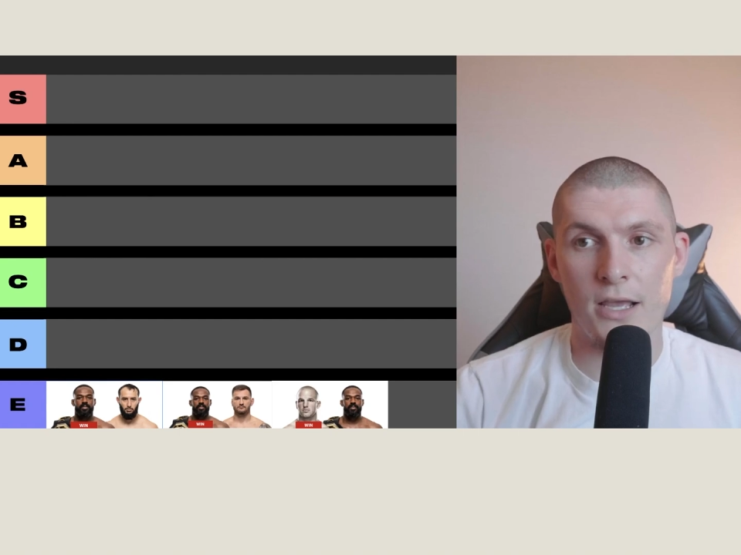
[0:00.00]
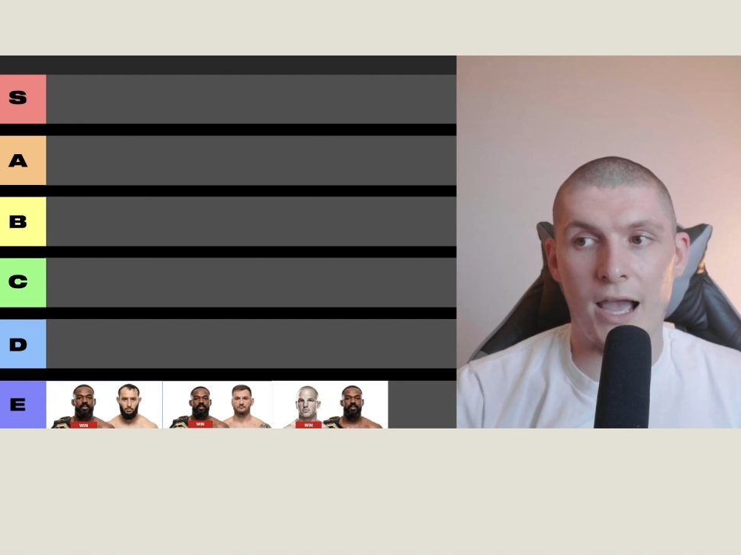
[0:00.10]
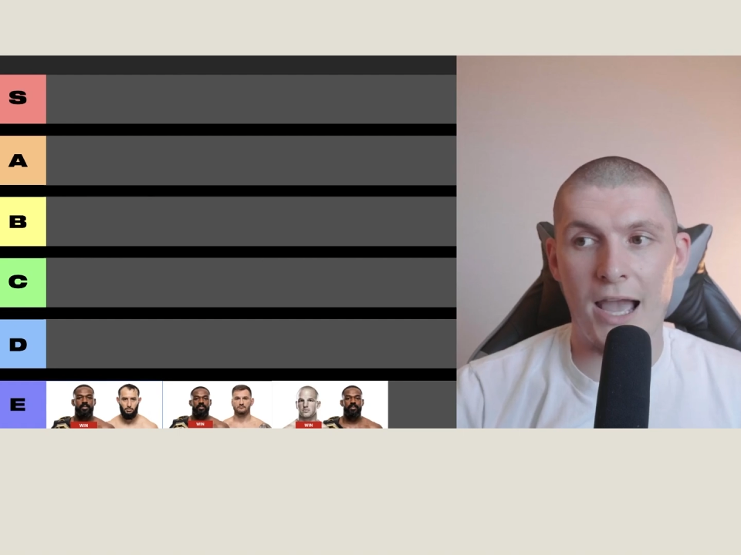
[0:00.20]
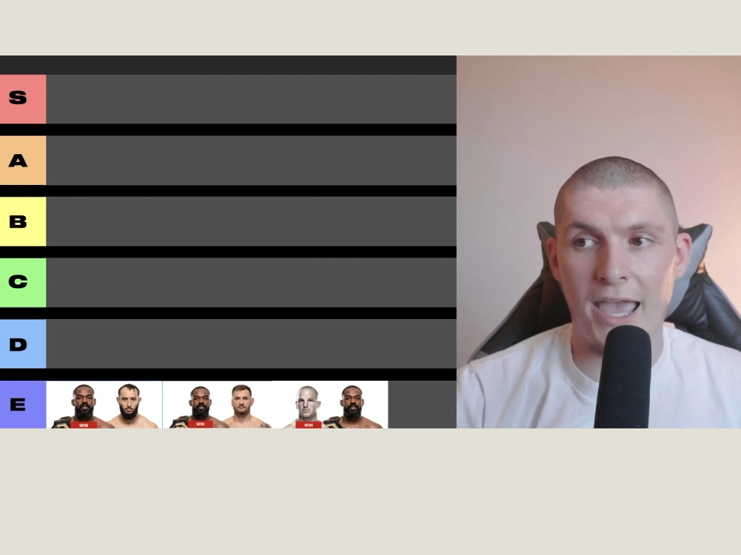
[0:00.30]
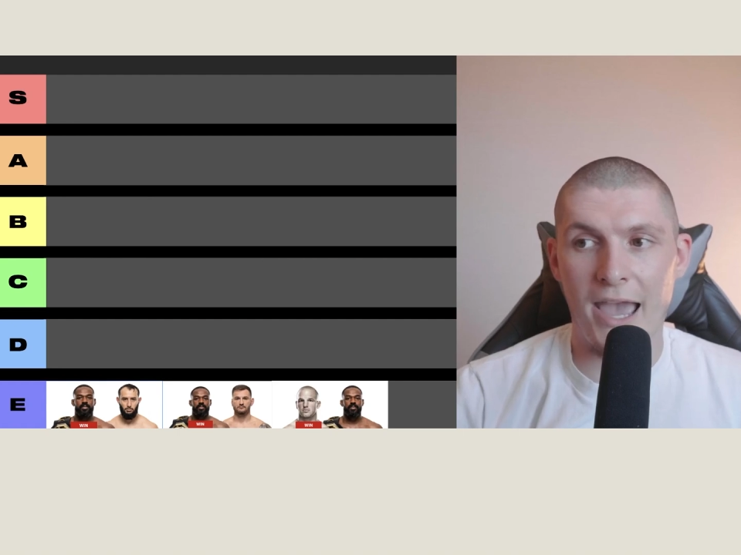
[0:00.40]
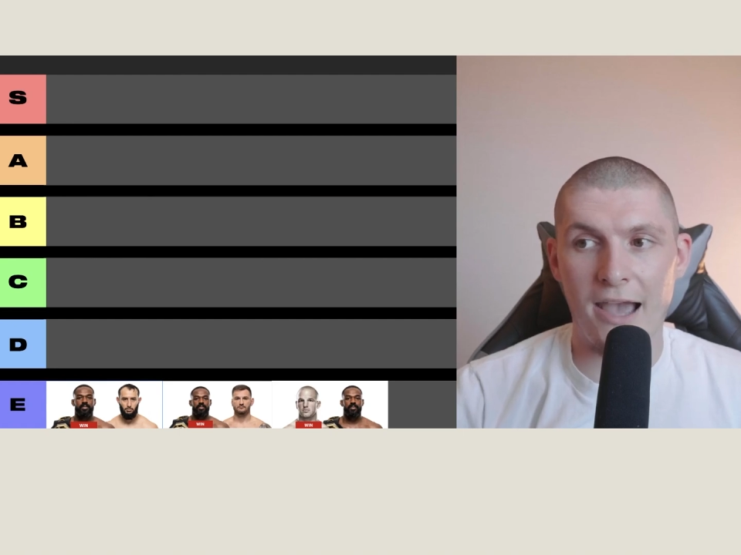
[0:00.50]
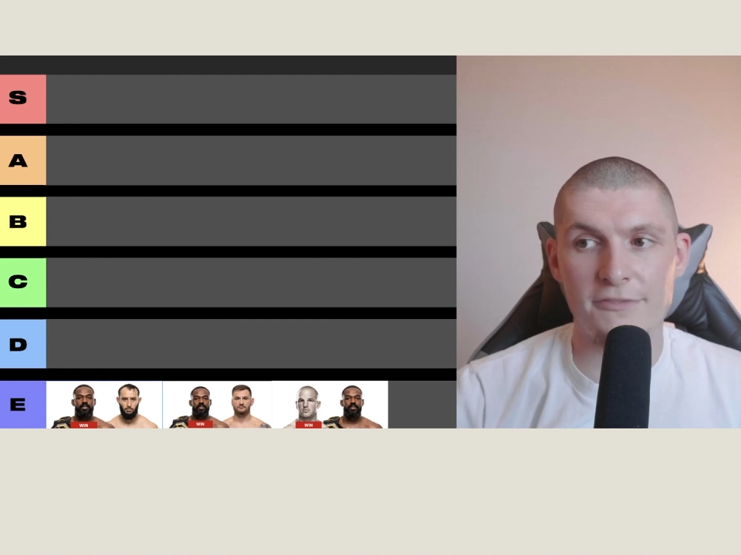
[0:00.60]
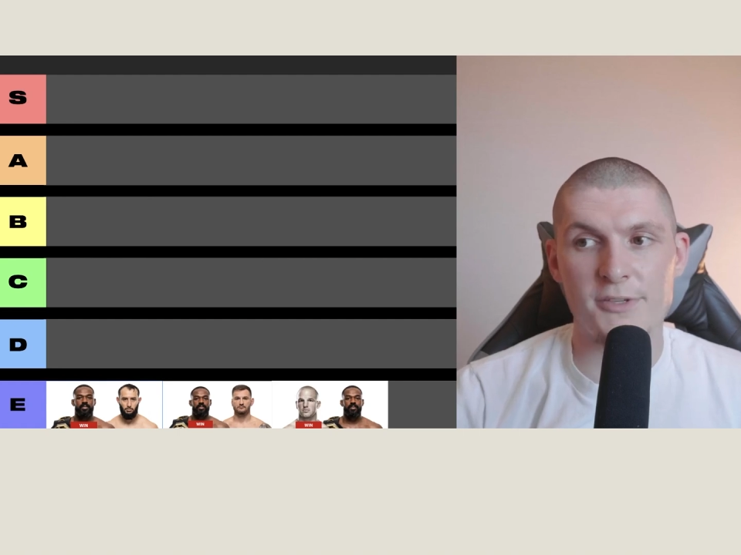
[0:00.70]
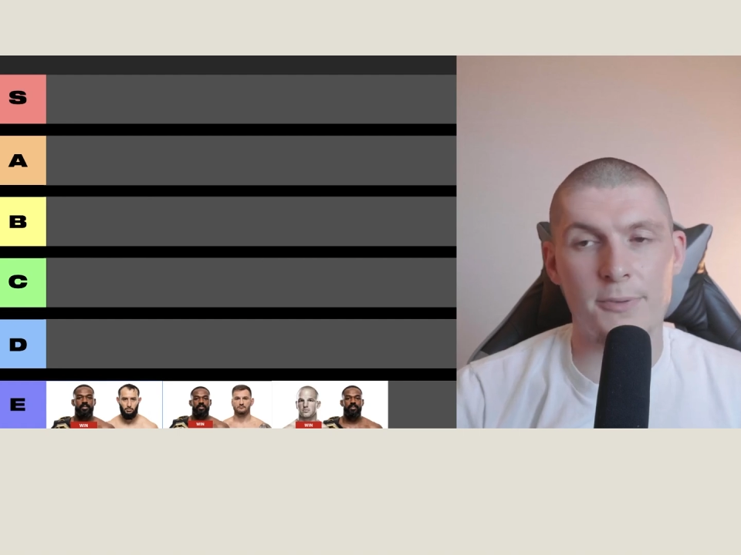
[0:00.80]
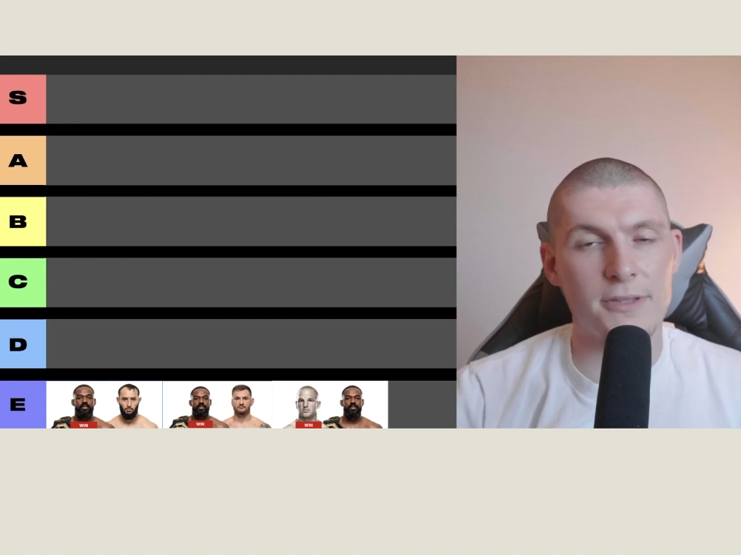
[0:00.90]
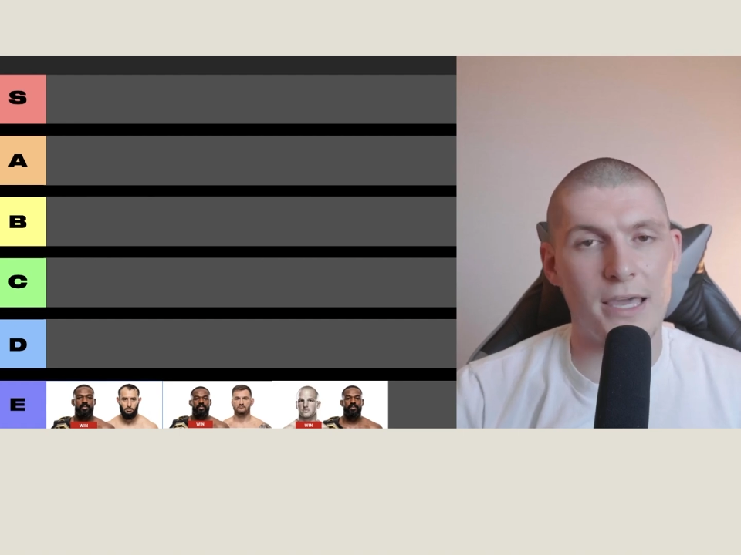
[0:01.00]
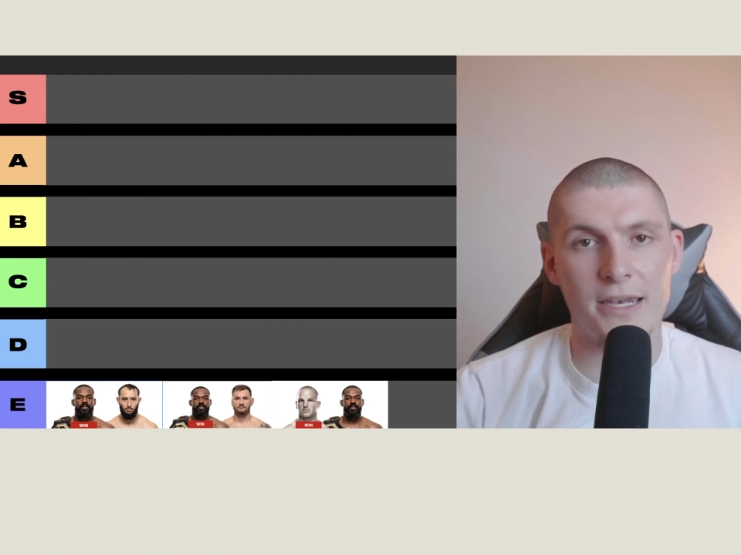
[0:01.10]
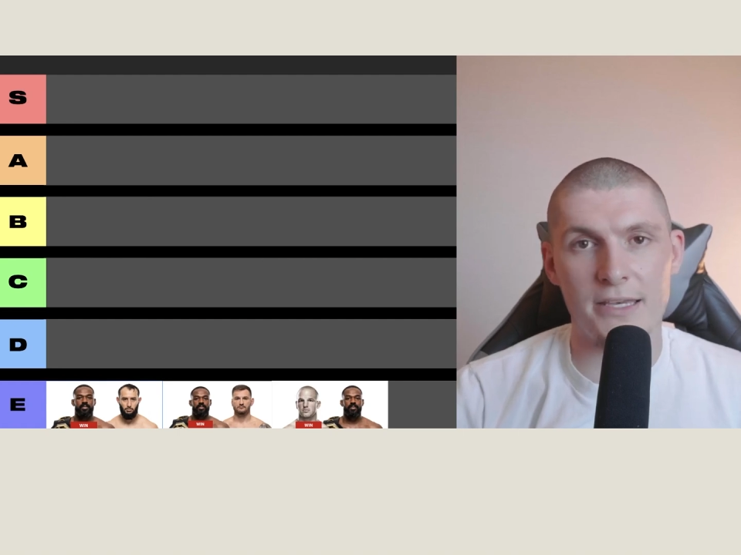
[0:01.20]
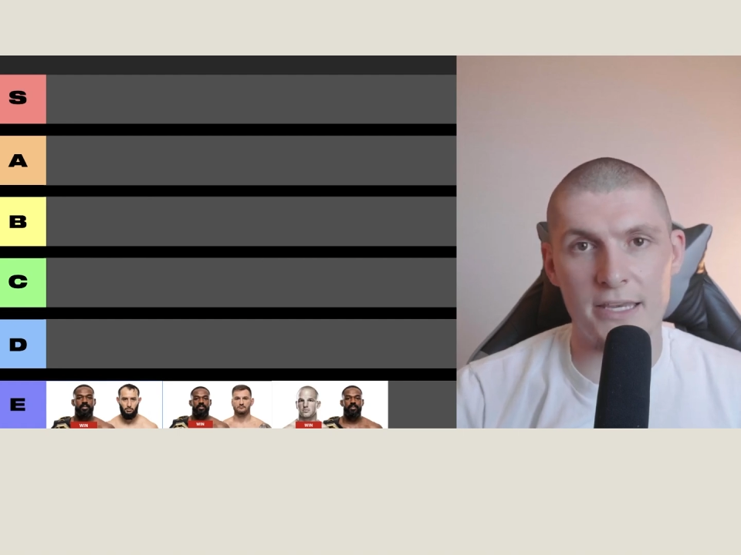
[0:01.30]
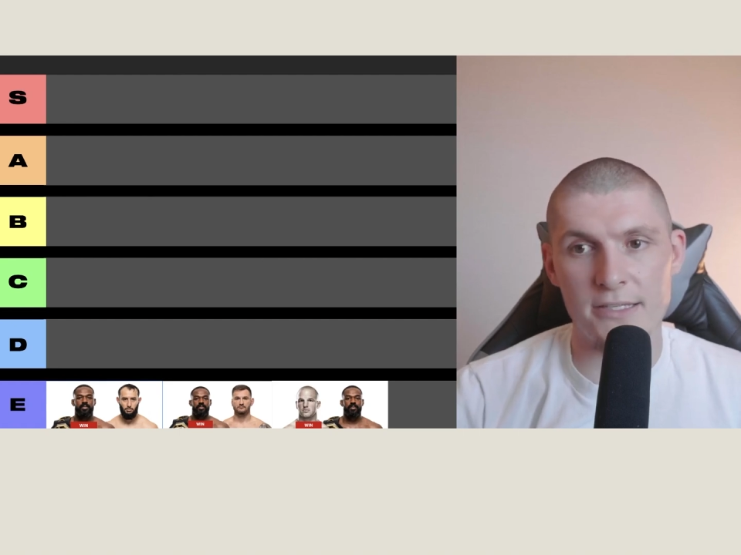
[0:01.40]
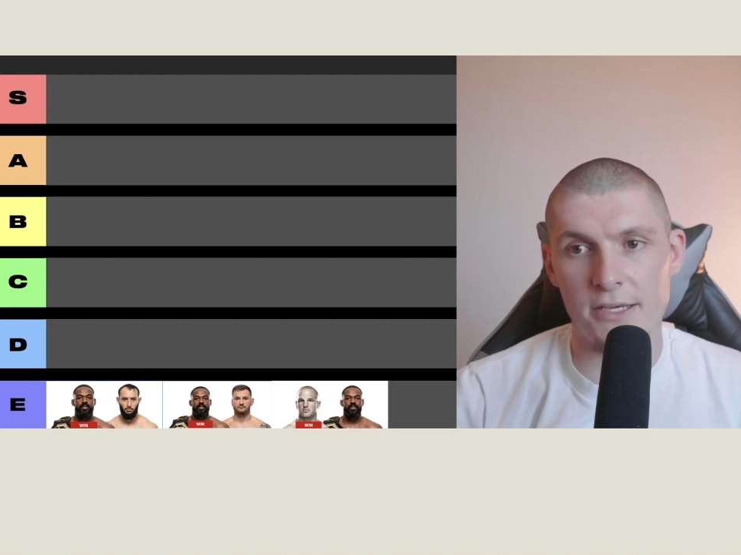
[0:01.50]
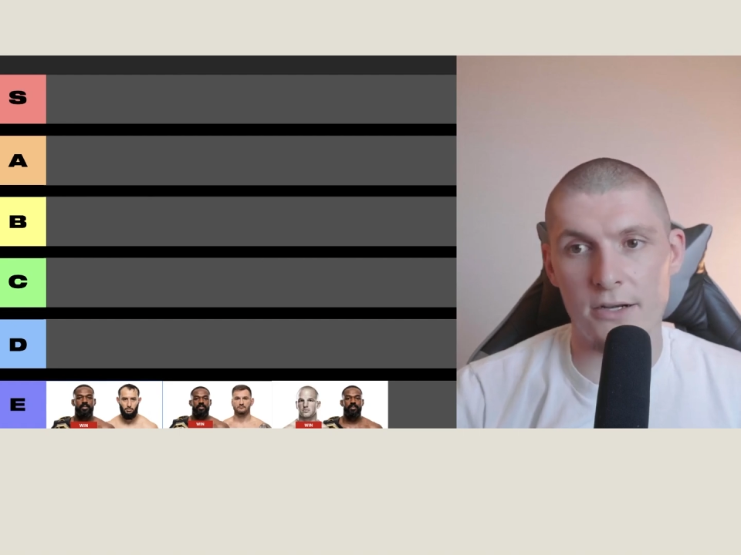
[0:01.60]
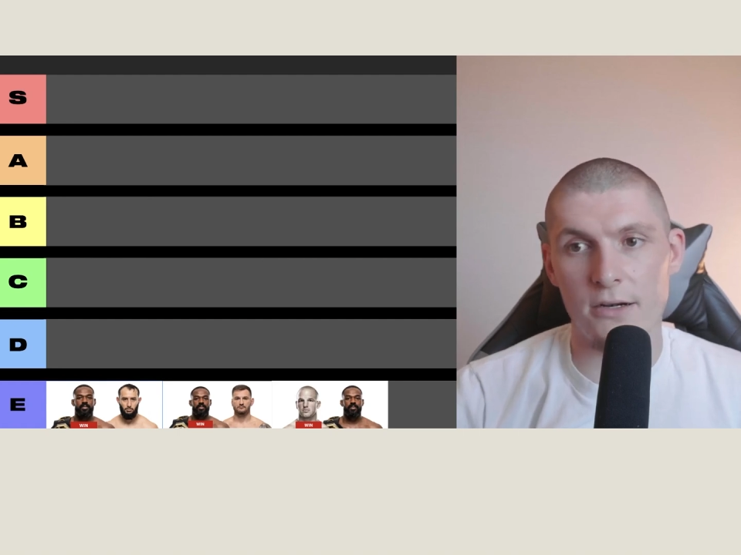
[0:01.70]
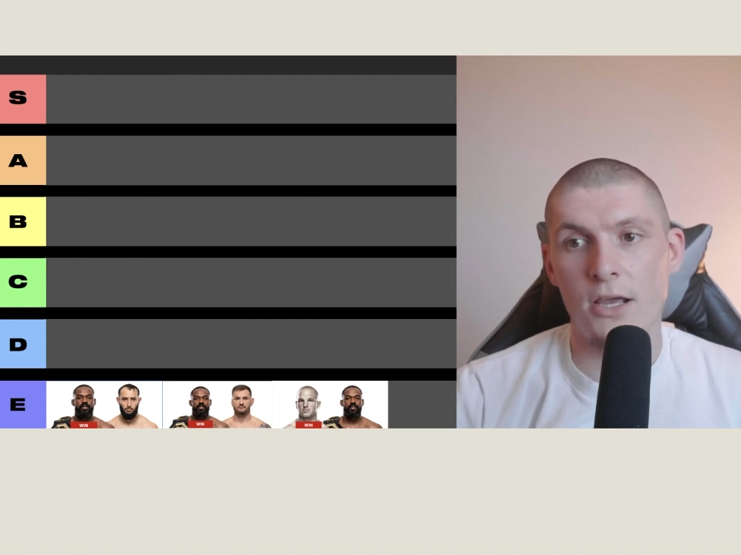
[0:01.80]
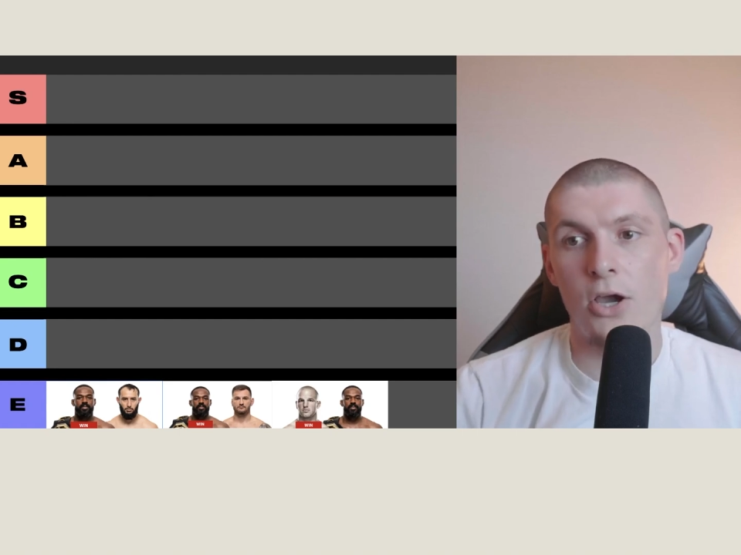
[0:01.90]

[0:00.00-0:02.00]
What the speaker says: I have to put that in E tier.